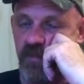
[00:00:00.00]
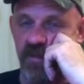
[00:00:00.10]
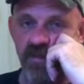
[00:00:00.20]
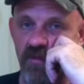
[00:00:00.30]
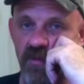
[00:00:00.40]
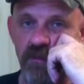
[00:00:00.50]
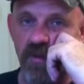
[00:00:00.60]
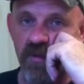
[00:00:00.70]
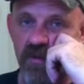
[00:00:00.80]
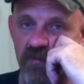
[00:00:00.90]
there's no good
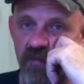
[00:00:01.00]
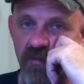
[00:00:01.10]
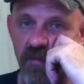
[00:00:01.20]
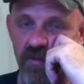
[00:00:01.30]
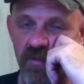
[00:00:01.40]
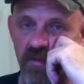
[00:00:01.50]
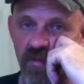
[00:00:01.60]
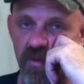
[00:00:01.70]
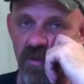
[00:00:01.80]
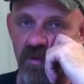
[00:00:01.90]
point. You know, we're
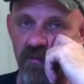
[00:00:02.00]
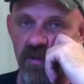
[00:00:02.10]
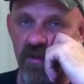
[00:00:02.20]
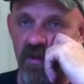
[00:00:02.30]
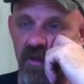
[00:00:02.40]
worrying over it.